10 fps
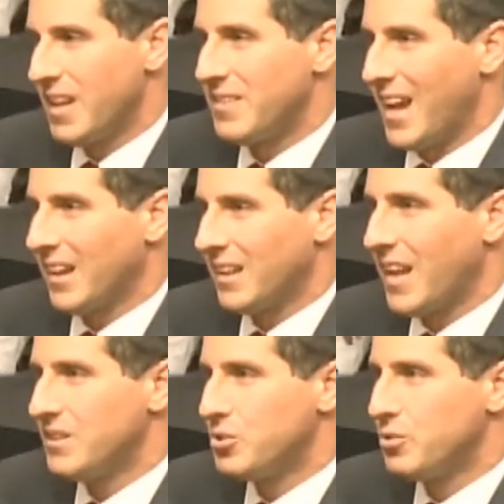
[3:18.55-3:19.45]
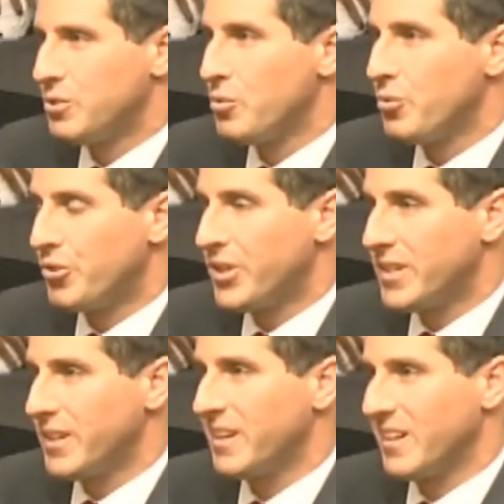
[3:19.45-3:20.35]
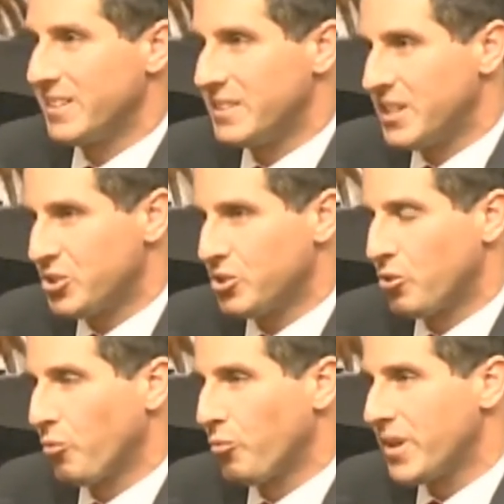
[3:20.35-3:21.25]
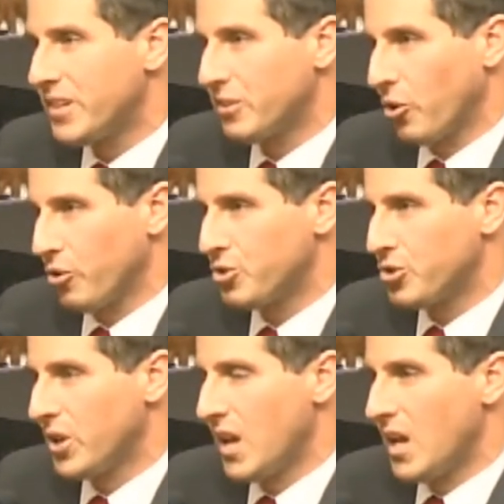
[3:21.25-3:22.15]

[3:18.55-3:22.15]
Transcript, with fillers: that led to you seeking additional research